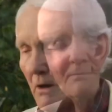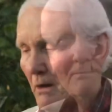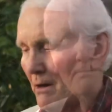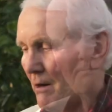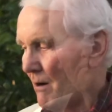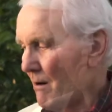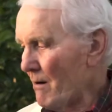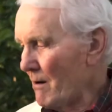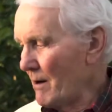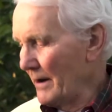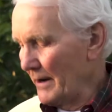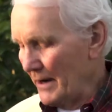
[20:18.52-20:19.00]

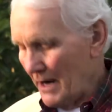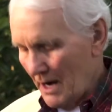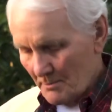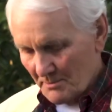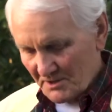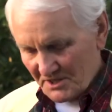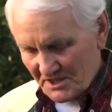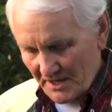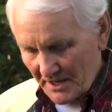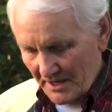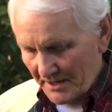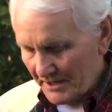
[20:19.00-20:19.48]
All right, I'm
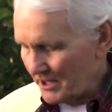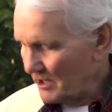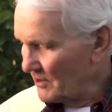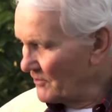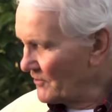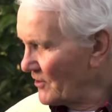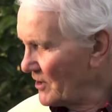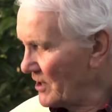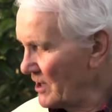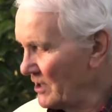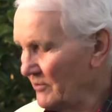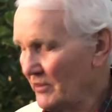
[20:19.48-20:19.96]
standing in
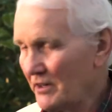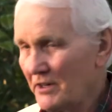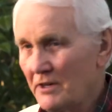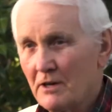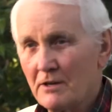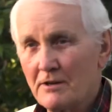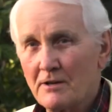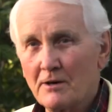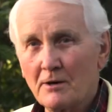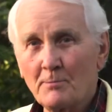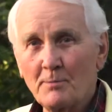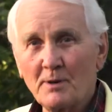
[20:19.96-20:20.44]
front of
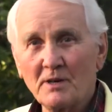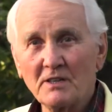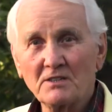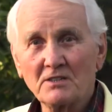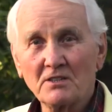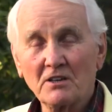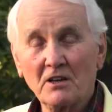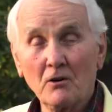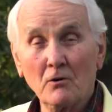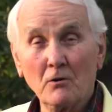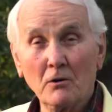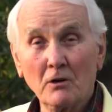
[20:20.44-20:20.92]
another
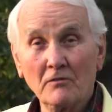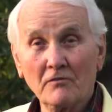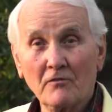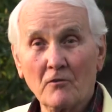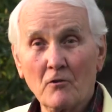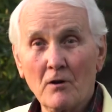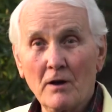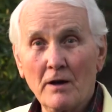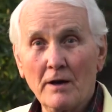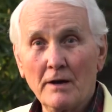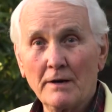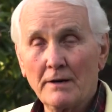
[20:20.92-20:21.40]
Pensacola
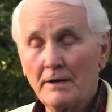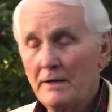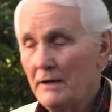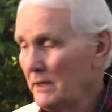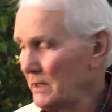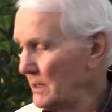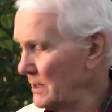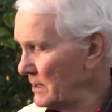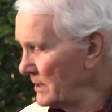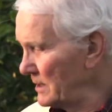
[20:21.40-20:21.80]
variety.